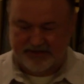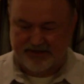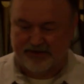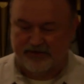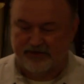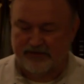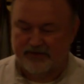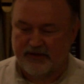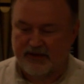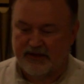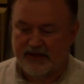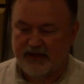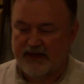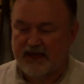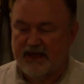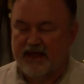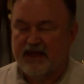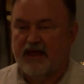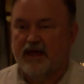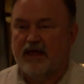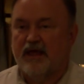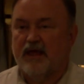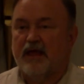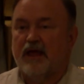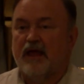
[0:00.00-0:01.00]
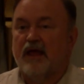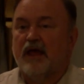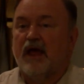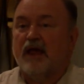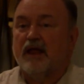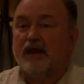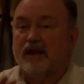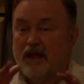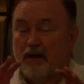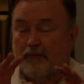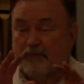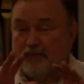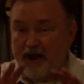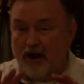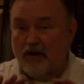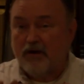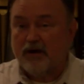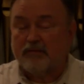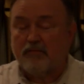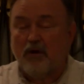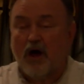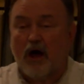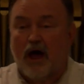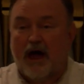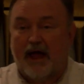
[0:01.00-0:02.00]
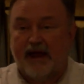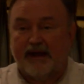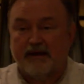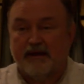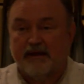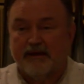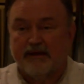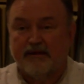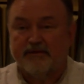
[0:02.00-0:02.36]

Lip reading: to. Now bear in mind,